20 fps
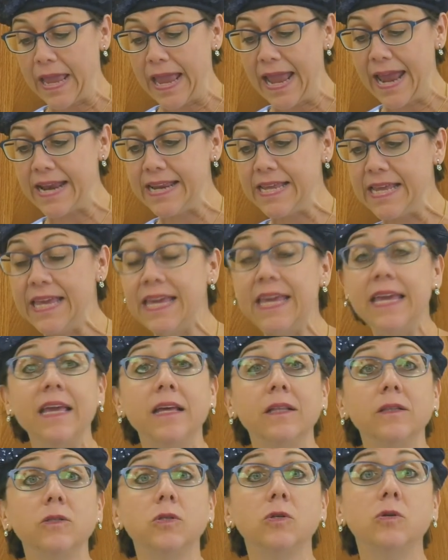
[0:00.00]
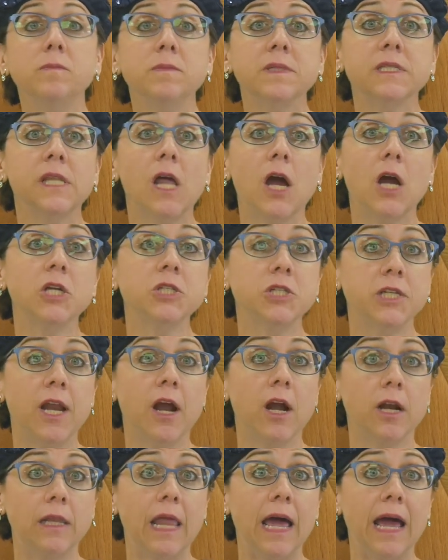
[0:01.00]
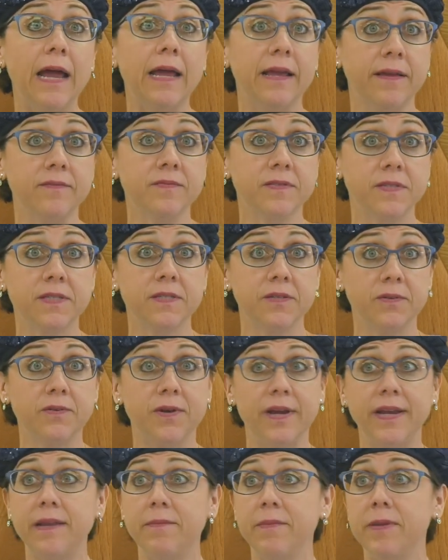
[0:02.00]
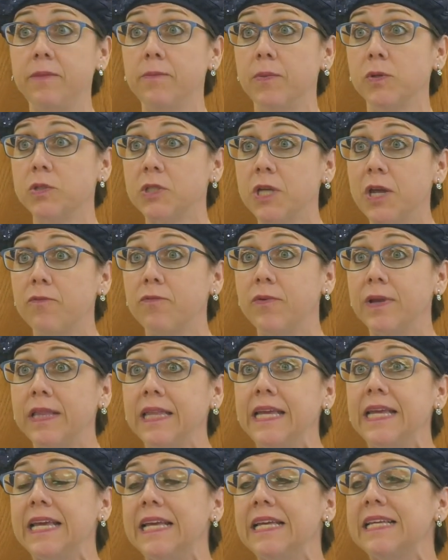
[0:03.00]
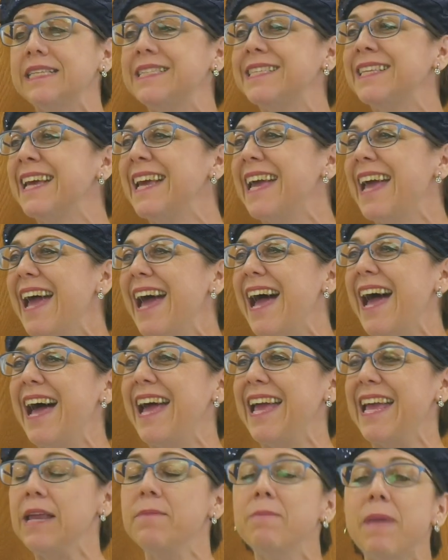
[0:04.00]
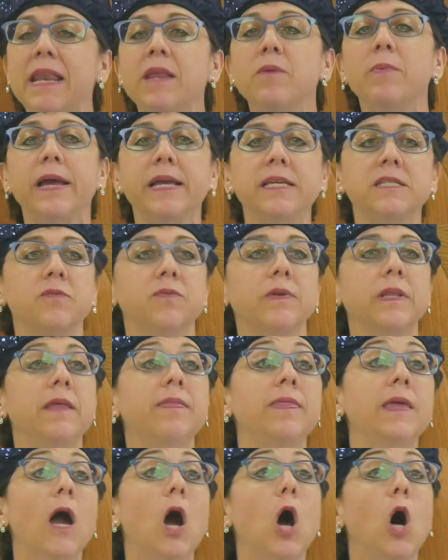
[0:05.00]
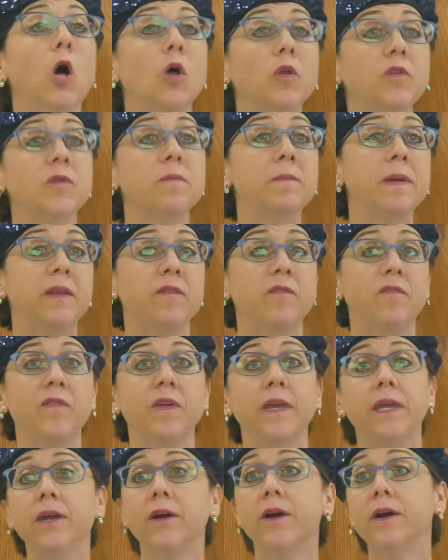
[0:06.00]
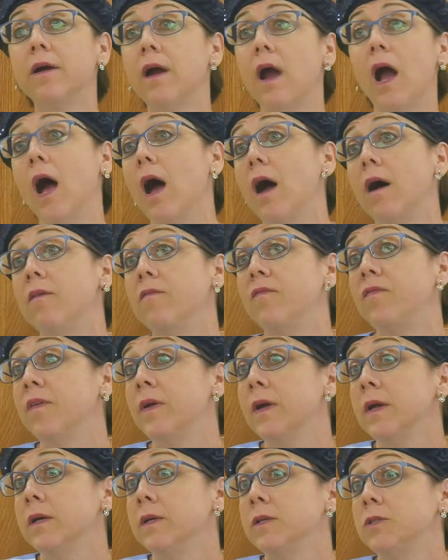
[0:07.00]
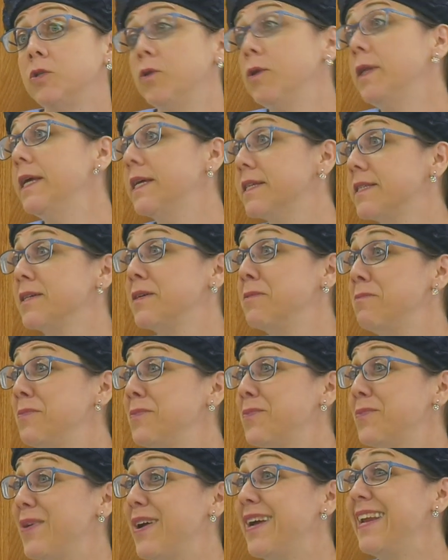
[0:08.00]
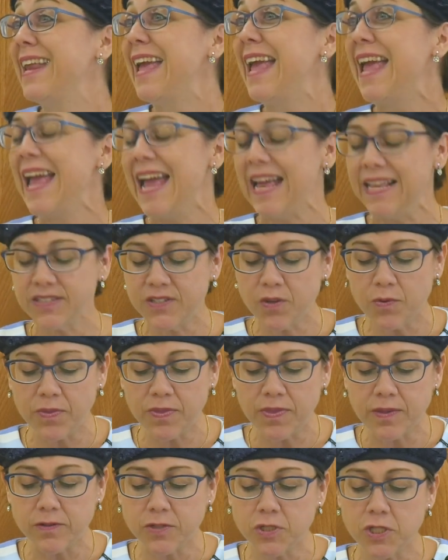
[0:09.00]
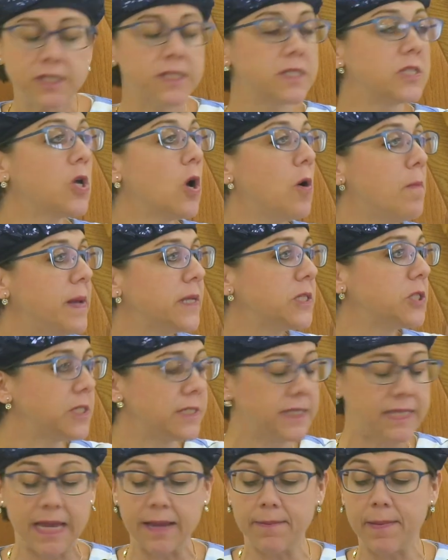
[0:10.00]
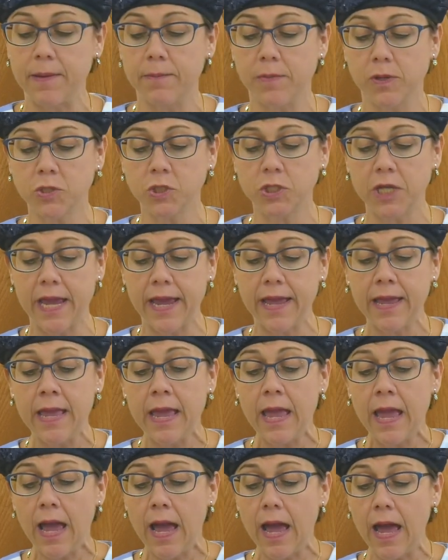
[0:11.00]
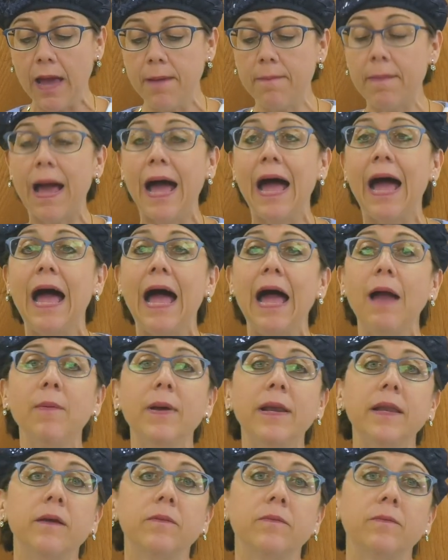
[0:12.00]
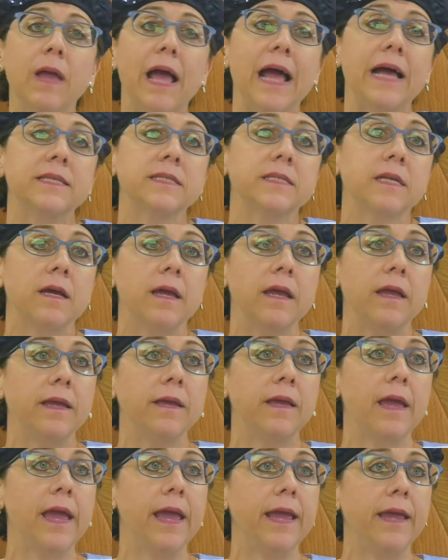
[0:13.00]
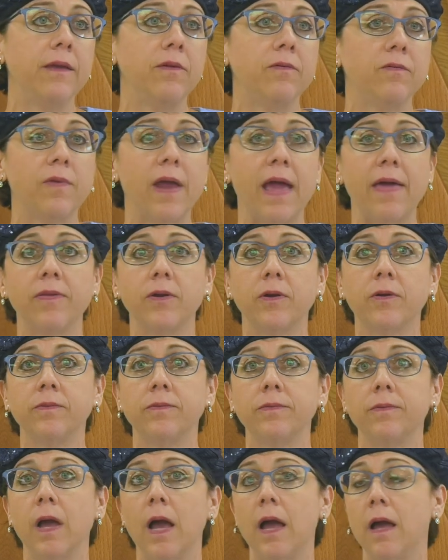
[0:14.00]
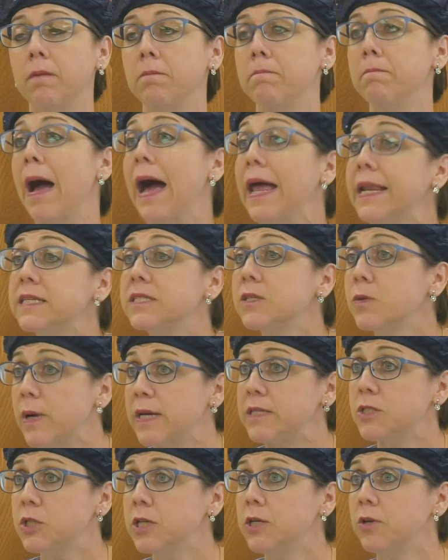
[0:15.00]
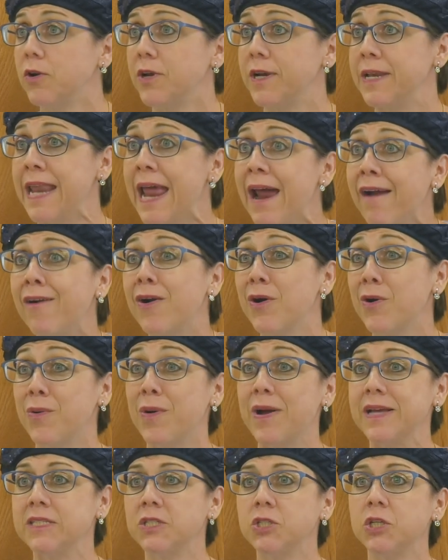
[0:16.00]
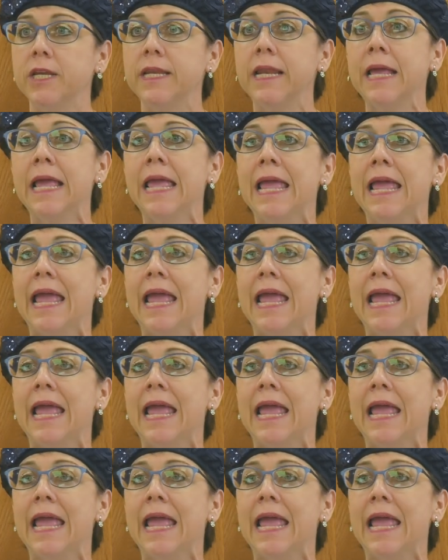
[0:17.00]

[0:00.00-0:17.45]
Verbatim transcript: and he looms large in our lives, right? I mean, Moshe really is, uh, in many ways, really the ultimate figure of Judaism, right? And so there's just so much to say about Moshe. Um, I, I want to ask a, a rather uh, modest question or a narrow question,